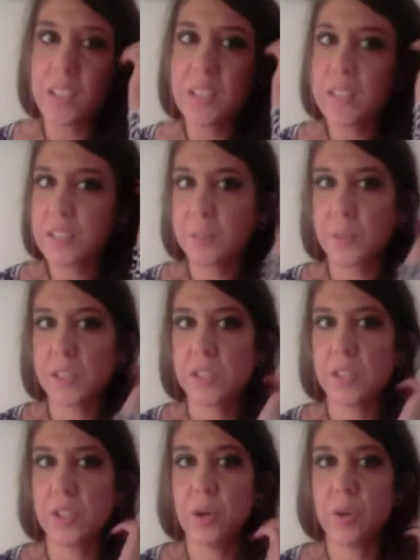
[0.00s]
I at least
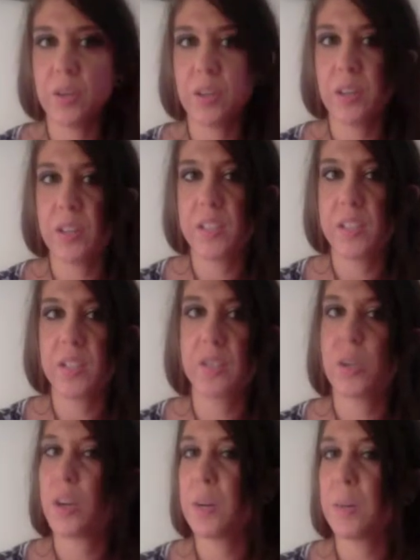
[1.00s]
expected a note in there that
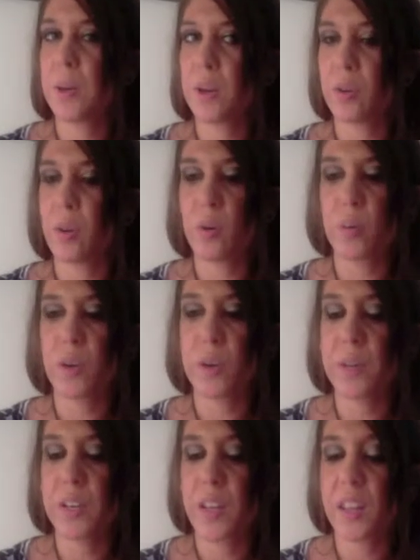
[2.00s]
said, sorry about your long
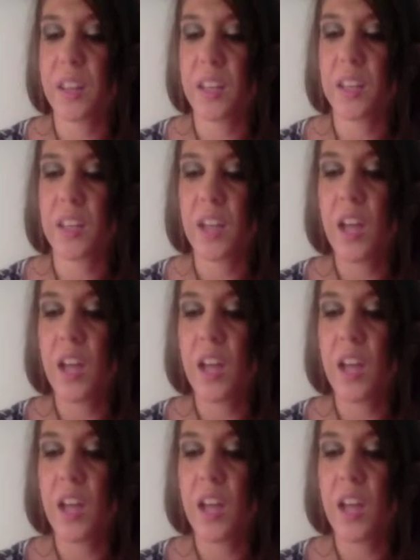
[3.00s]
wait, but nothing.